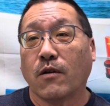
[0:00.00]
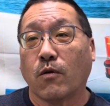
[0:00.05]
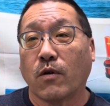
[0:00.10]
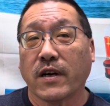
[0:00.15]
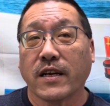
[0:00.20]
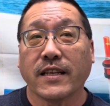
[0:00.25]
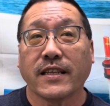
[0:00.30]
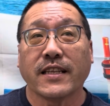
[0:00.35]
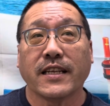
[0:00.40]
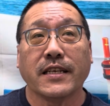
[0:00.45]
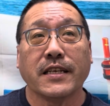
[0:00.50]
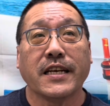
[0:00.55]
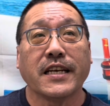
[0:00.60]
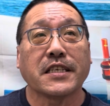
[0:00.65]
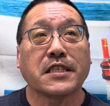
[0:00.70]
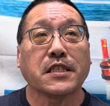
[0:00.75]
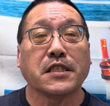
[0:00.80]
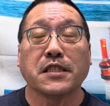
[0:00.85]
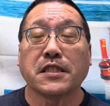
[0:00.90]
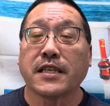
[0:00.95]
of the
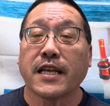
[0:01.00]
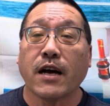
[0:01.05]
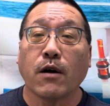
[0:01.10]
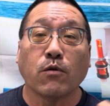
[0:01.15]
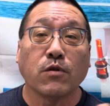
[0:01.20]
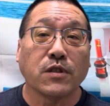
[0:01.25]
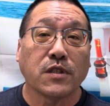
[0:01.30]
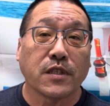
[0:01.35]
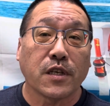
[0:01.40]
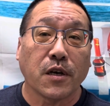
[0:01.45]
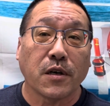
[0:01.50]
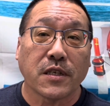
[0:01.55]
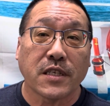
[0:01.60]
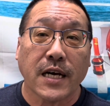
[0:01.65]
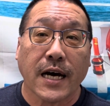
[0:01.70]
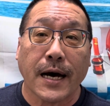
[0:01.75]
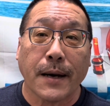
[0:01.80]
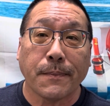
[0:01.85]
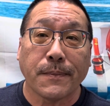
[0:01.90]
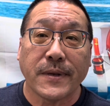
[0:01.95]
dishes that was their
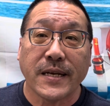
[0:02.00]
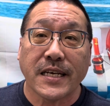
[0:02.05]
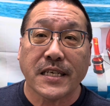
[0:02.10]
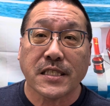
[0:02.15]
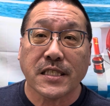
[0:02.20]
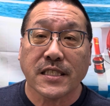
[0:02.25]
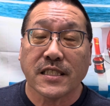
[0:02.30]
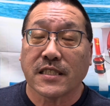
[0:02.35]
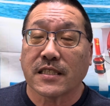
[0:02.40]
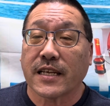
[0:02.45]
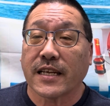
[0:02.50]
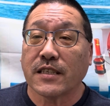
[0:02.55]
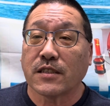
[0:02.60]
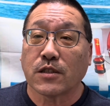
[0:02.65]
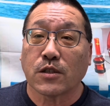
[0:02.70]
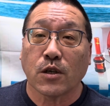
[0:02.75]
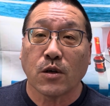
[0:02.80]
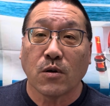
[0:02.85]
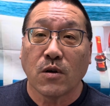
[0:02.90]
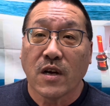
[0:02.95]
top dishes. And
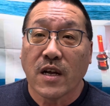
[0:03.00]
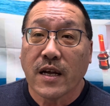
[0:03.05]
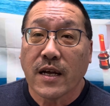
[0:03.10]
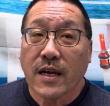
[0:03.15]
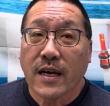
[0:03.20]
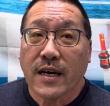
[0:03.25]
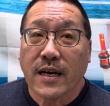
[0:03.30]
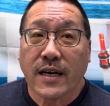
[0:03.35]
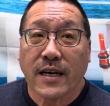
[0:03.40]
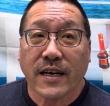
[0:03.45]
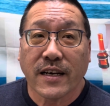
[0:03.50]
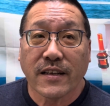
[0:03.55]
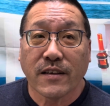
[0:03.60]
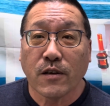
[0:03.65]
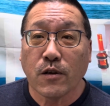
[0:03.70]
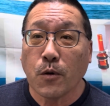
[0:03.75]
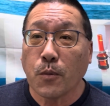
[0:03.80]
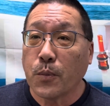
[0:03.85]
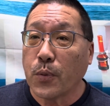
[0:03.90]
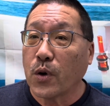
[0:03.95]
so
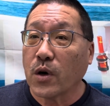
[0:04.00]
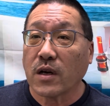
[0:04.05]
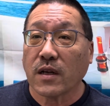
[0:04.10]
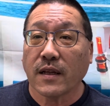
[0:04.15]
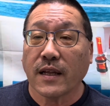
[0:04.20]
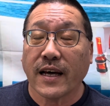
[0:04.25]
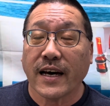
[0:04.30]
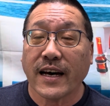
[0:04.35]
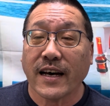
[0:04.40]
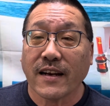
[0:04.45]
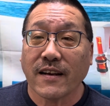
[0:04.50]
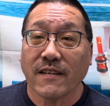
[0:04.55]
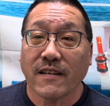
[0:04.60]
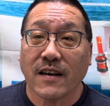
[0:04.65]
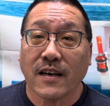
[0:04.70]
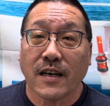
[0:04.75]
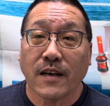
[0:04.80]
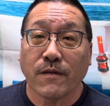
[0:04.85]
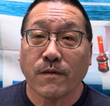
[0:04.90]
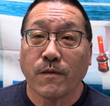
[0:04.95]
you put a lot
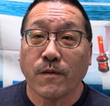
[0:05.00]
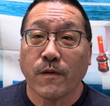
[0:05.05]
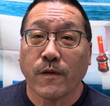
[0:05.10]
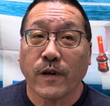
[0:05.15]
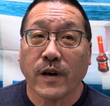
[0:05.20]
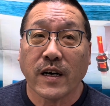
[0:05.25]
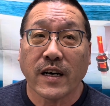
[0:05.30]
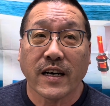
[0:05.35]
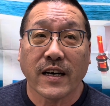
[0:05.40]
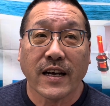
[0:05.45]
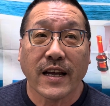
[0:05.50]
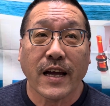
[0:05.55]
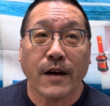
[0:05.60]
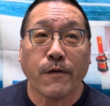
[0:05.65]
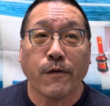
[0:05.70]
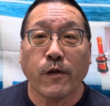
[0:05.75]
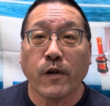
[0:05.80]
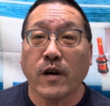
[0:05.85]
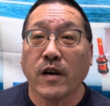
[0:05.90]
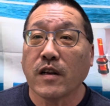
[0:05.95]
of
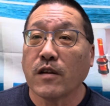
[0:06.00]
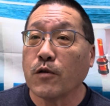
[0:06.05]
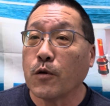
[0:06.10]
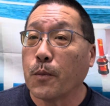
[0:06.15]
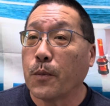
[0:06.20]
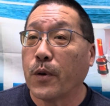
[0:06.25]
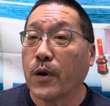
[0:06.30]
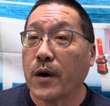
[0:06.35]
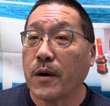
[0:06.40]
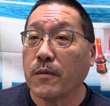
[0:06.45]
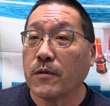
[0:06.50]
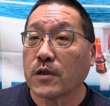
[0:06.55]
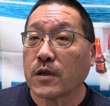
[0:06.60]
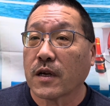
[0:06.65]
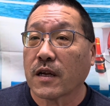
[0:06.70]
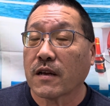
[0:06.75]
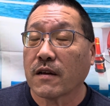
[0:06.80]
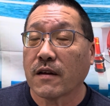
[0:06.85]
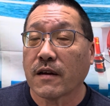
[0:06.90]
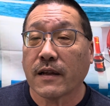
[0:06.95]
effort. You put
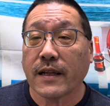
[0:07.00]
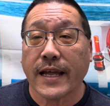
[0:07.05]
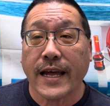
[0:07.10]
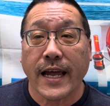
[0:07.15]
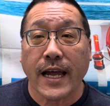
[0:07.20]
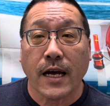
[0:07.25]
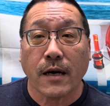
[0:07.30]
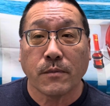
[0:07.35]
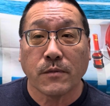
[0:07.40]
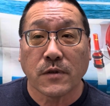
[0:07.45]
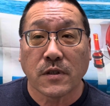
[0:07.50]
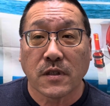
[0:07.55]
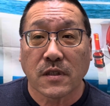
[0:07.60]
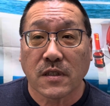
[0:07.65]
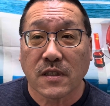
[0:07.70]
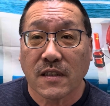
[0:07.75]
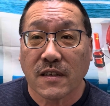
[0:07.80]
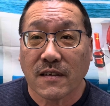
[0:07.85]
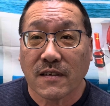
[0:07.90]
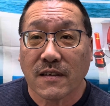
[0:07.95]

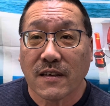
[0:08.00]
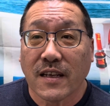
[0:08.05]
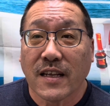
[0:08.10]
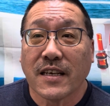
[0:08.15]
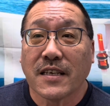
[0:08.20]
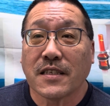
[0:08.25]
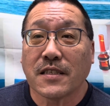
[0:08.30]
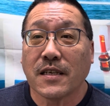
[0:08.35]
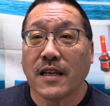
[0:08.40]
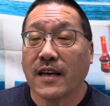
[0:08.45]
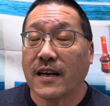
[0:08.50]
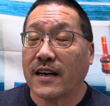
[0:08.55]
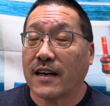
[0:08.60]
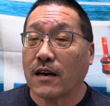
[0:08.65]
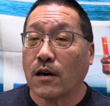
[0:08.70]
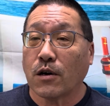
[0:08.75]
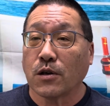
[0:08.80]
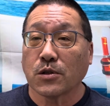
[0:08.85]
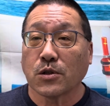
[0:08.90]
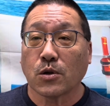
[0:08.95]
clams,
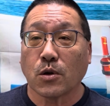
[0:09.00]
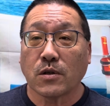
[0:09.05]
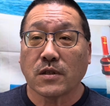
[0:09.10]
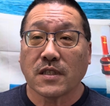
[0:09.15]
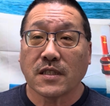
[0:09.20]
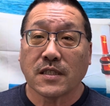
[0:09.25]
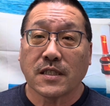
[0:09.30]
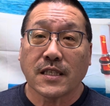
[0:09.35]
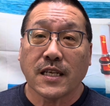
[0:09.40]
all sorts of